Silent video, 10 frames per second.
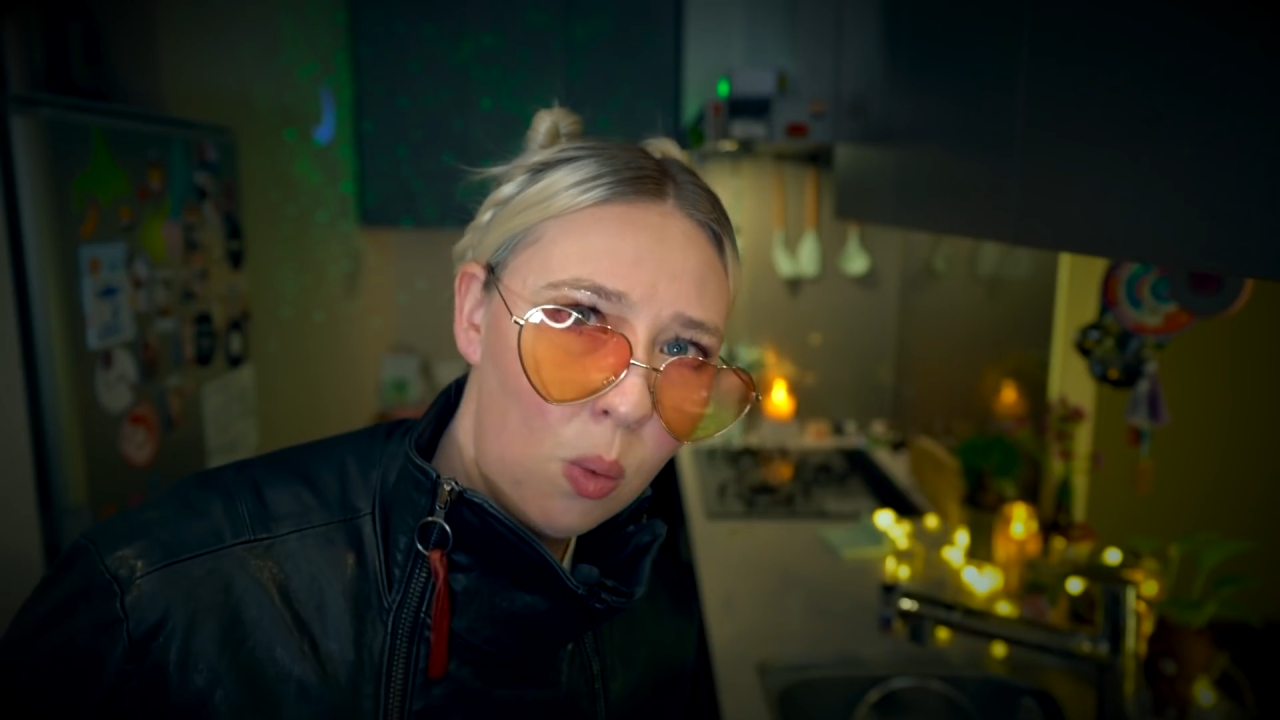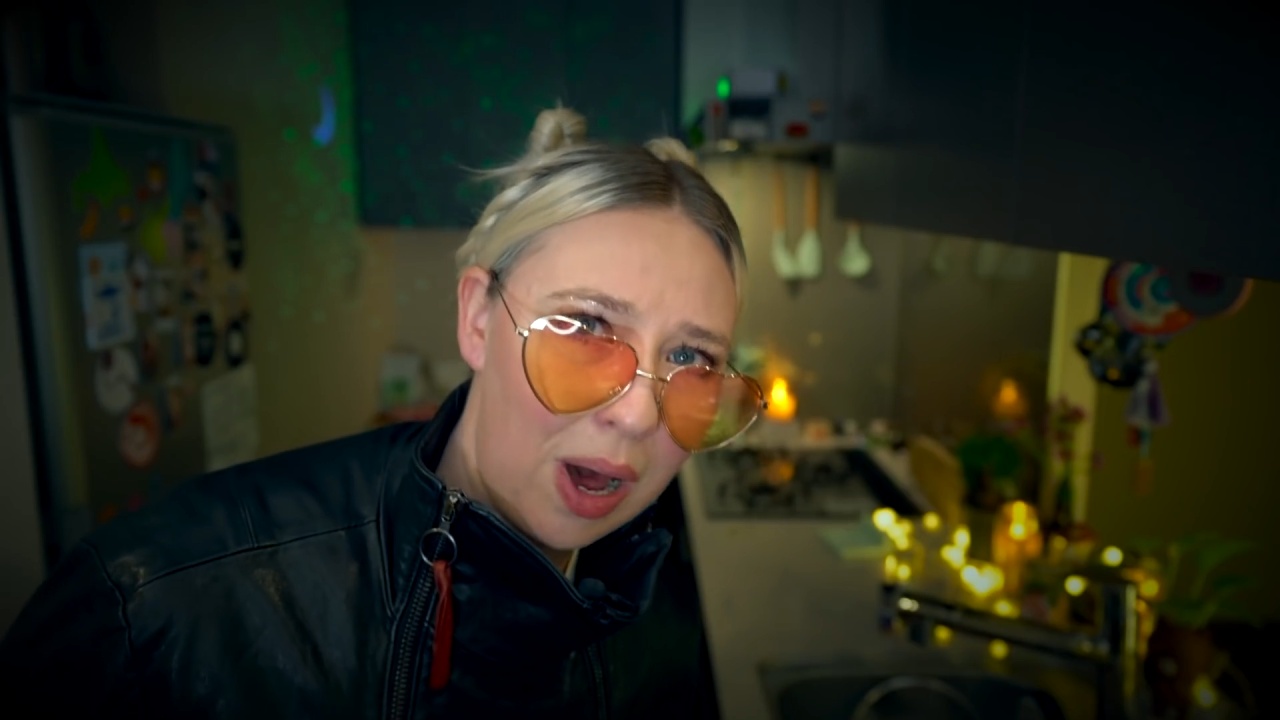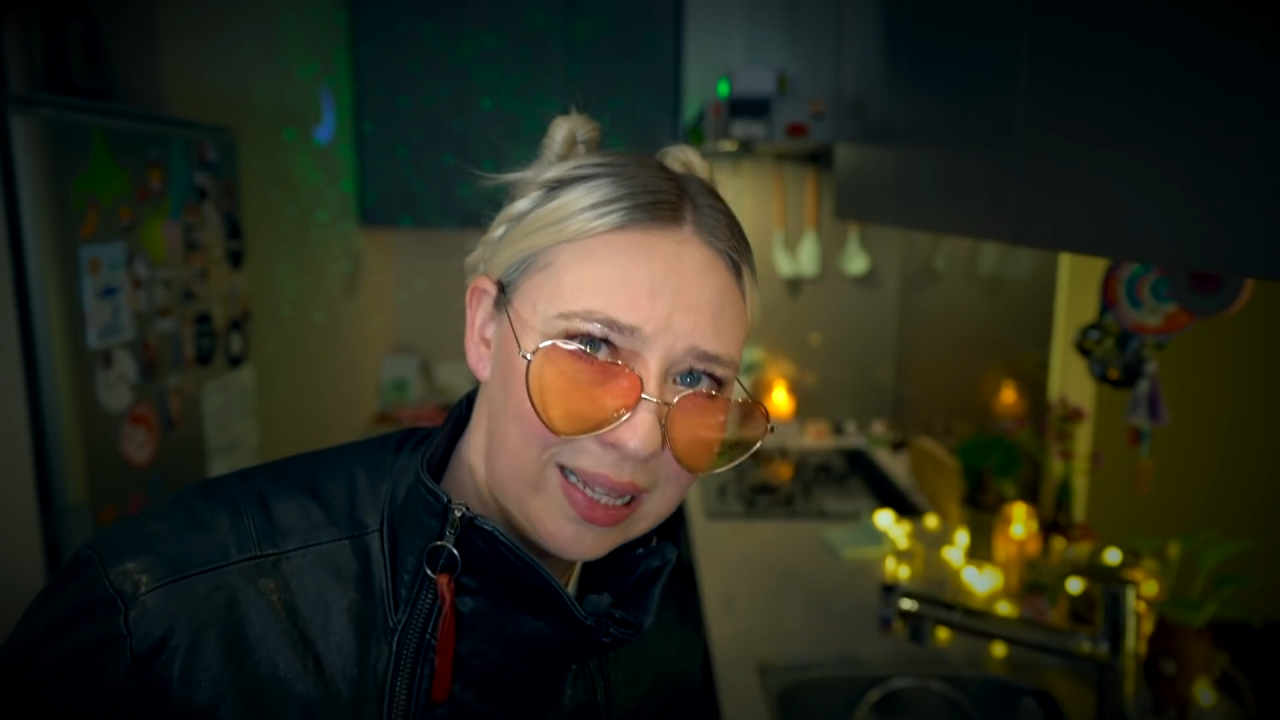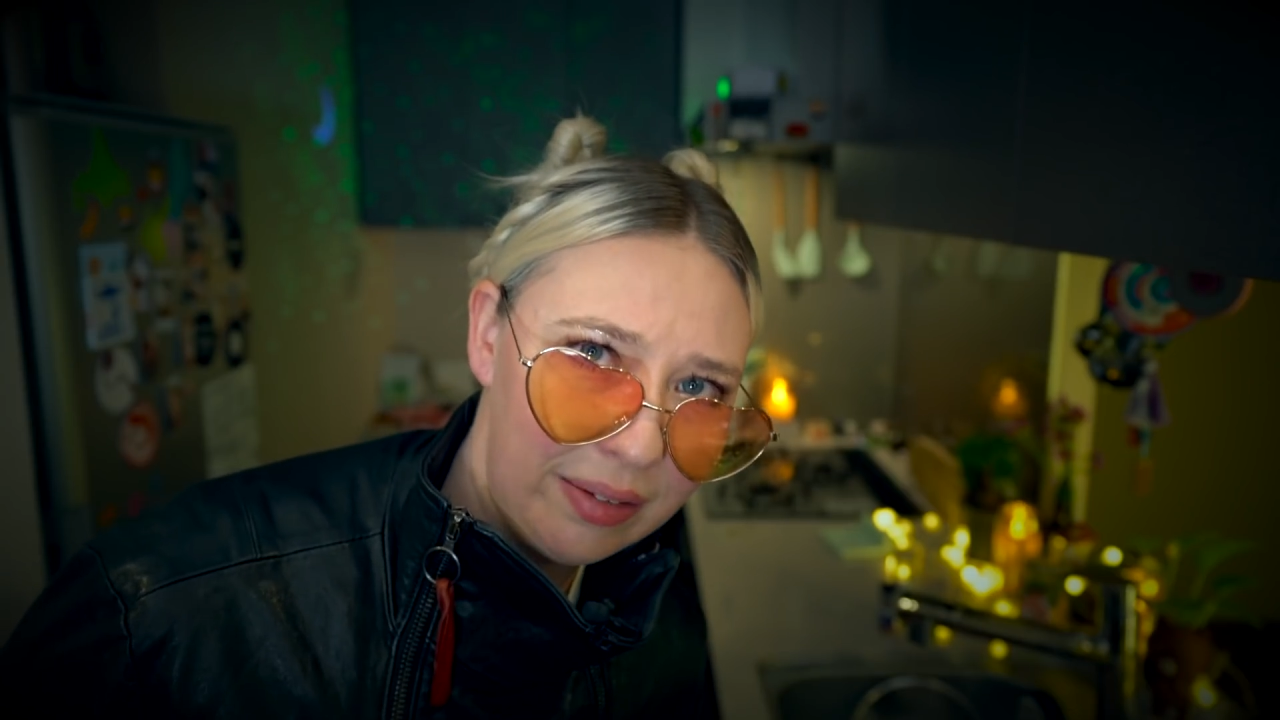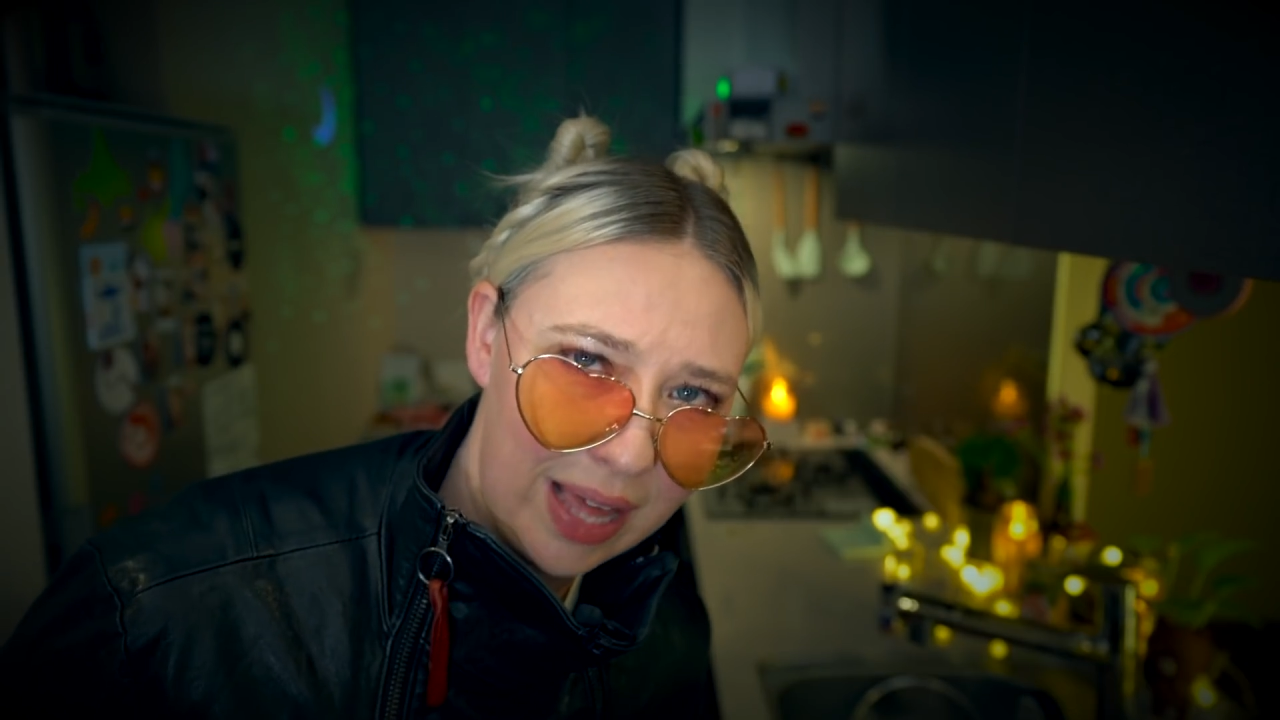
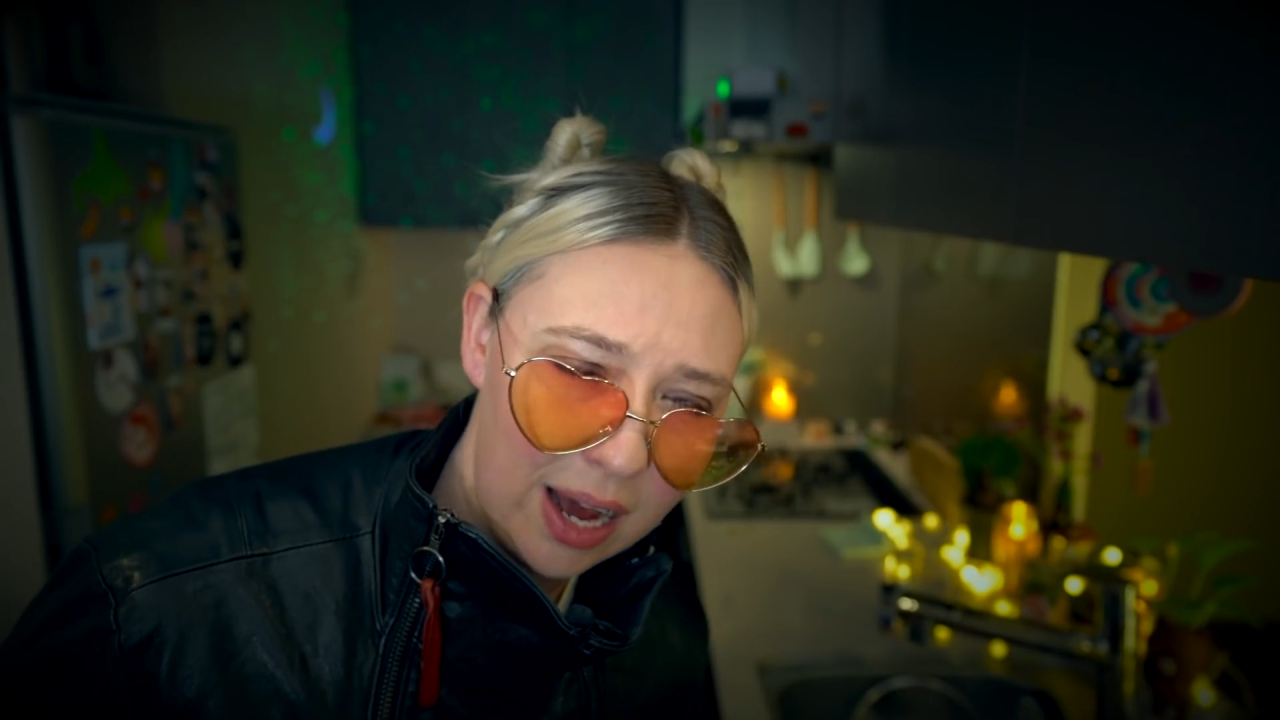want to leave the